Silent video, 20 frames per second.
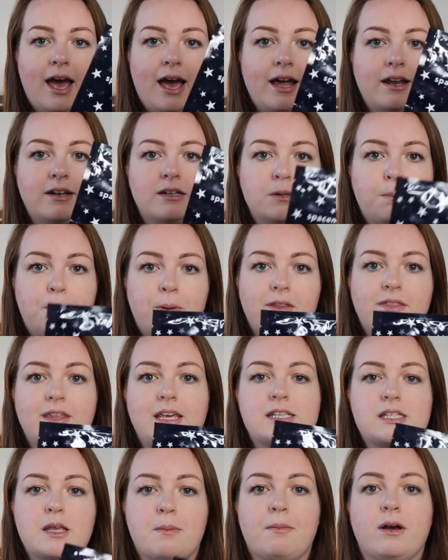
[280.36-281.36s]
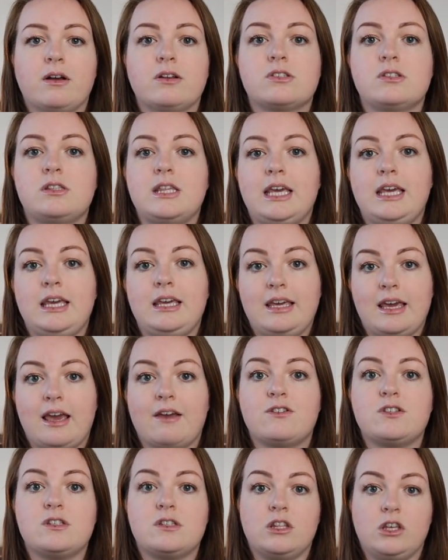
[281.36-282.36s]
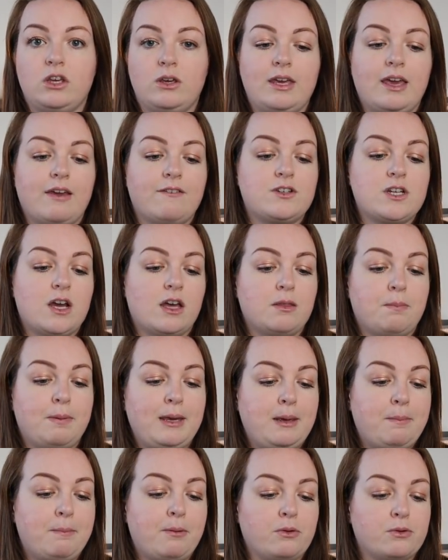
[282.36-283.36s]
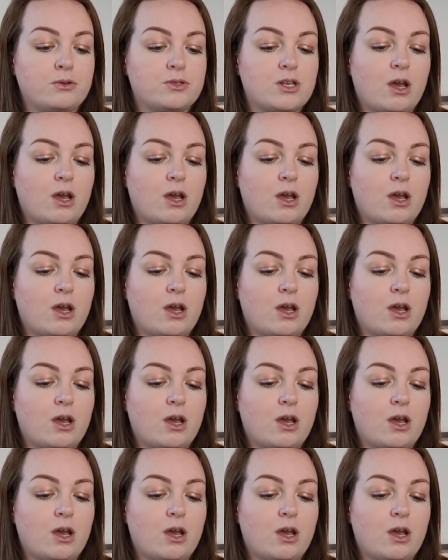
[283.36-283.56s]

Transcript: and put these amongst the gifts that you give to other people.